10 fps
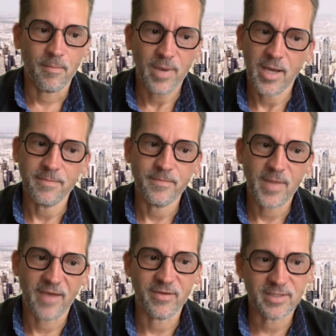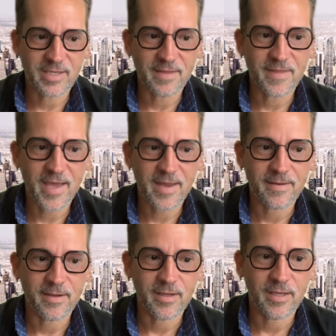But having said
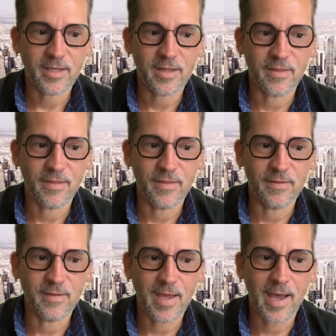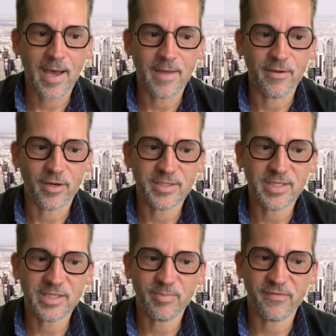that, there are
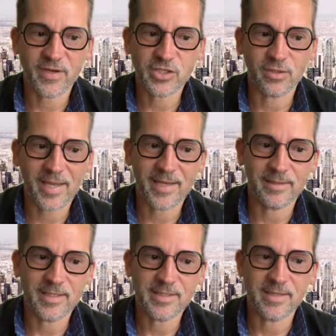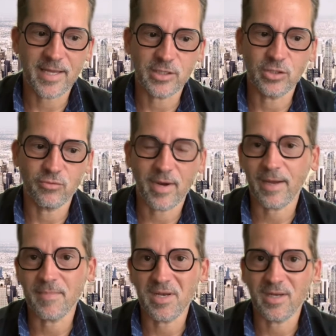6 professional analysts that do
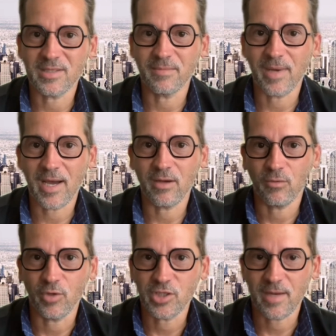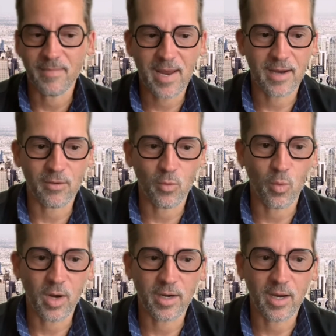recommend it as a buy, which I'm not
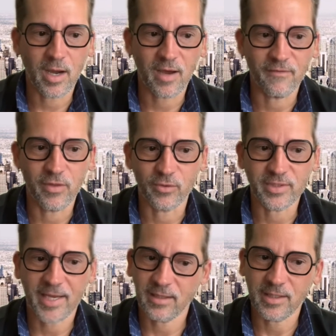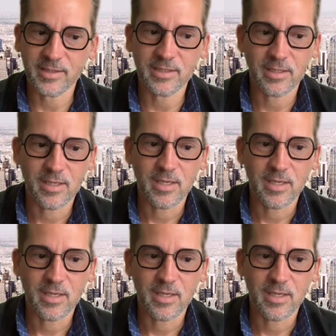one of those analysts.